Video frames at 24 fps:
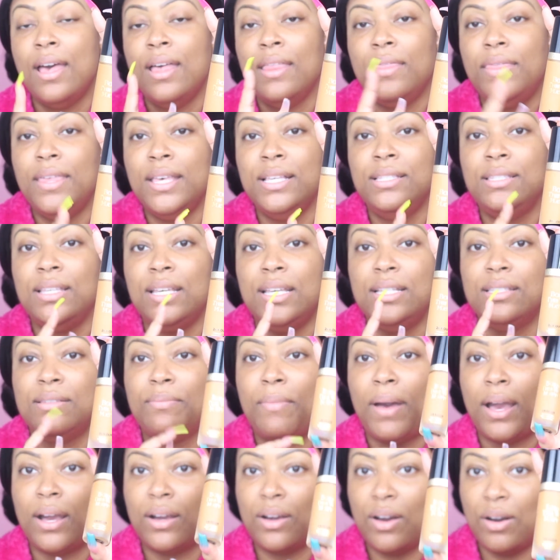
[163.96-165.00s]
This is
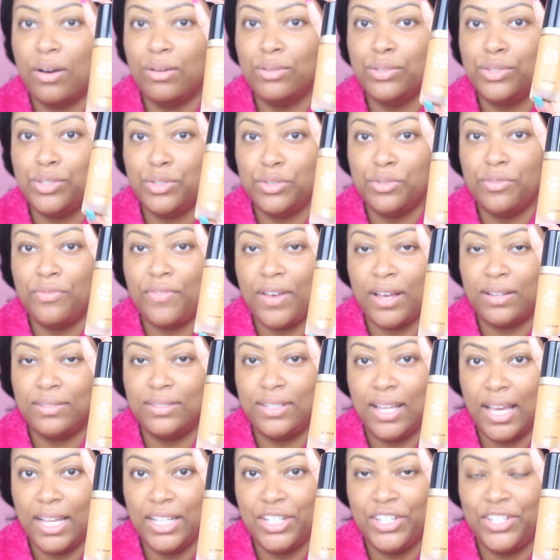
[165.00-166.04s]
my go-to
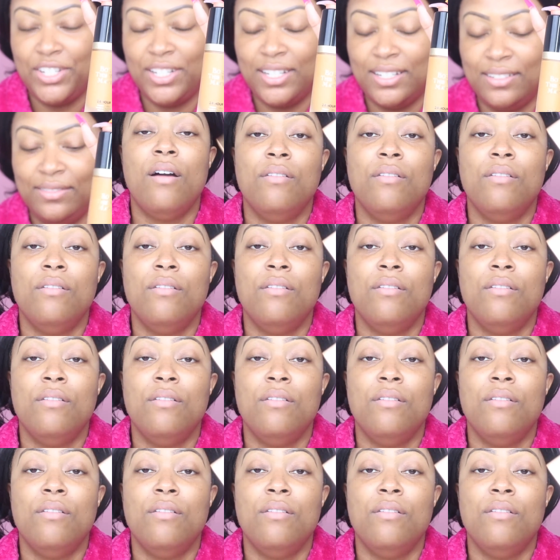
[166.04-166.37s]
foundation.